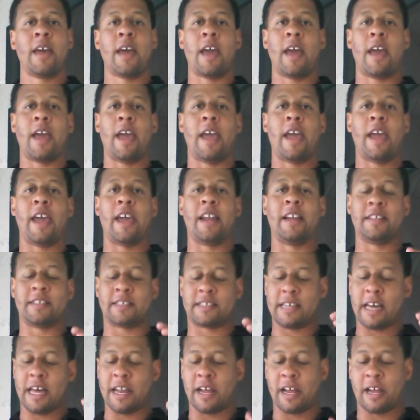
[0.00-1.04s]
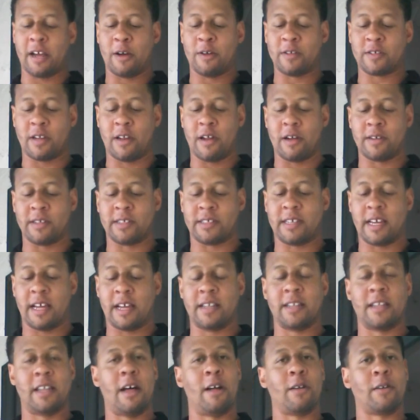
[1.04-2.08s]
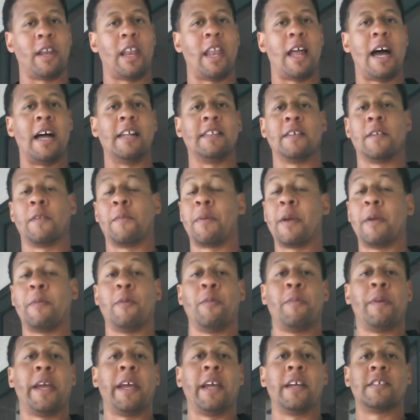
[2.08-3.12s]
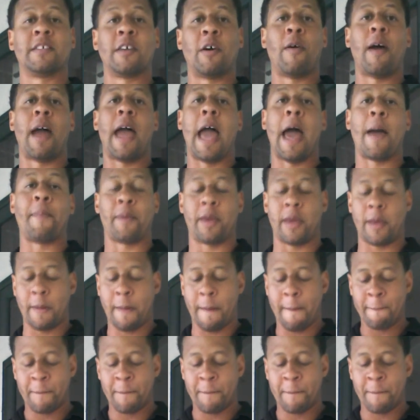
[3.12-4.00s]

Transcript: and it kind of goes along the lines of the people being so happy,